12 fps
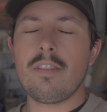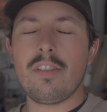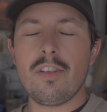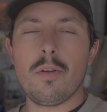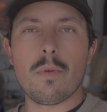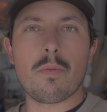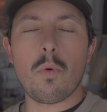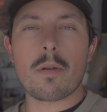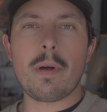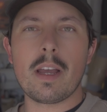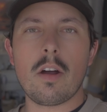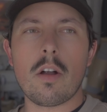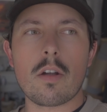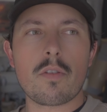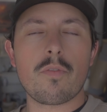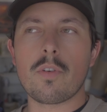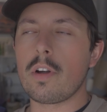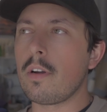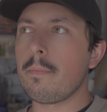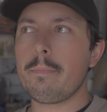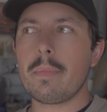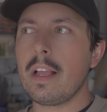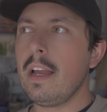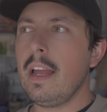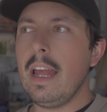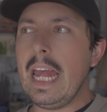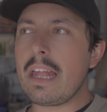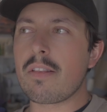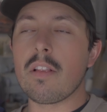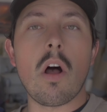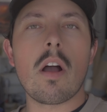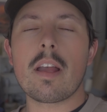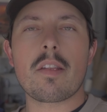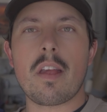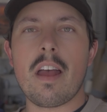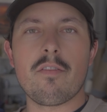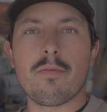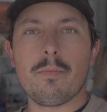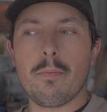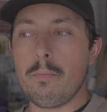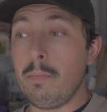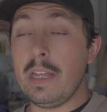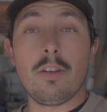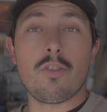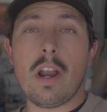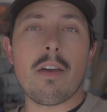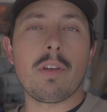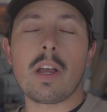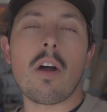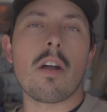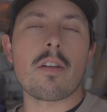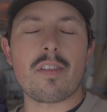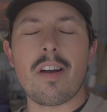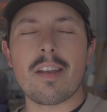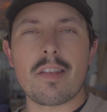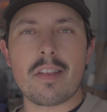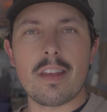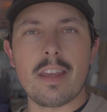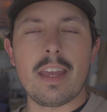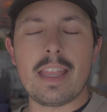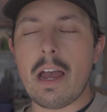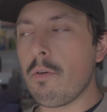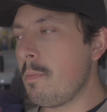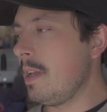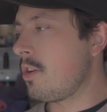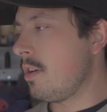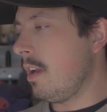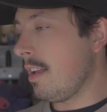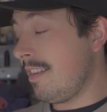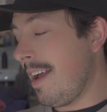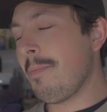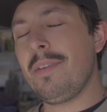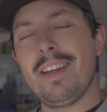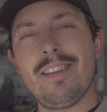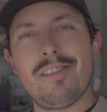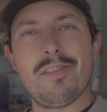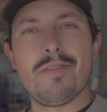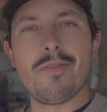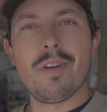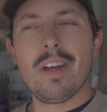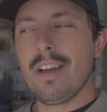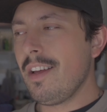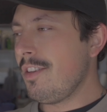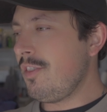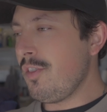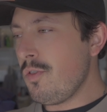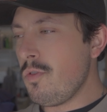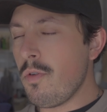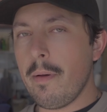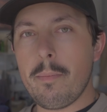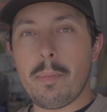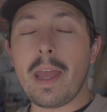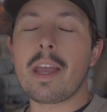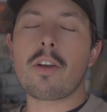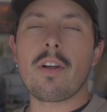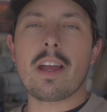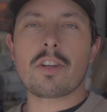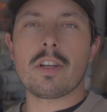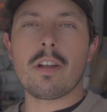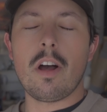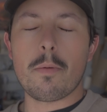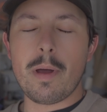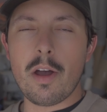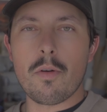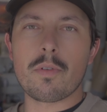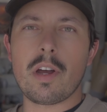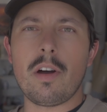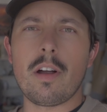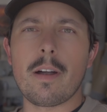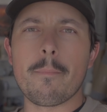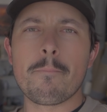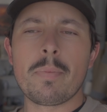to do with one of my cars for as long as I've been driving cars, honestly, and that would be attempting to do paint correction on my own car.